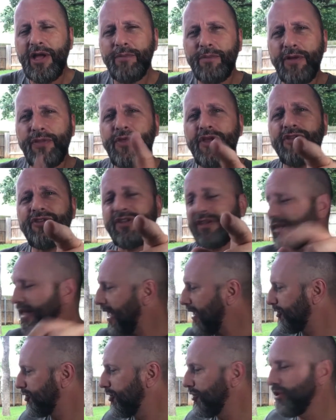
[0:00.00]
But this
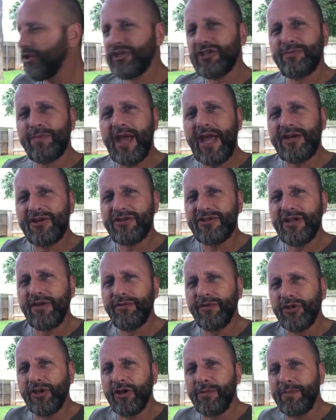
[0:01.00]
allows you to expand
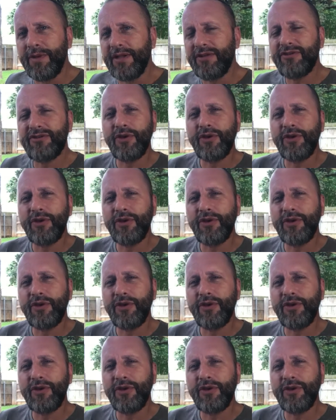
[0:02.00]
yourself a little bit.